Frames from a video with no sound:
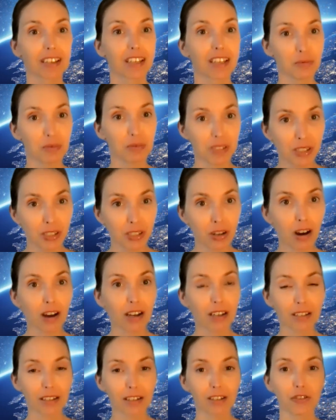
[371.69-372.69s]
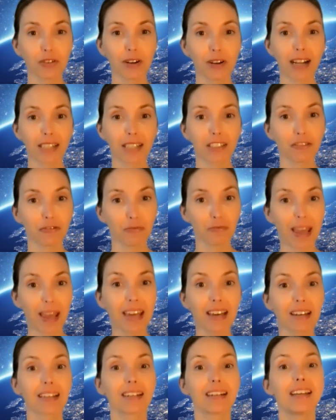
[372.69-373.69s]
He was not an attractive
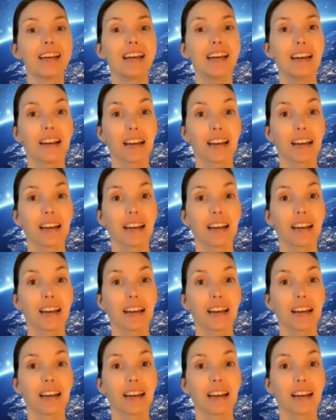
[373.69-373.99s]
man.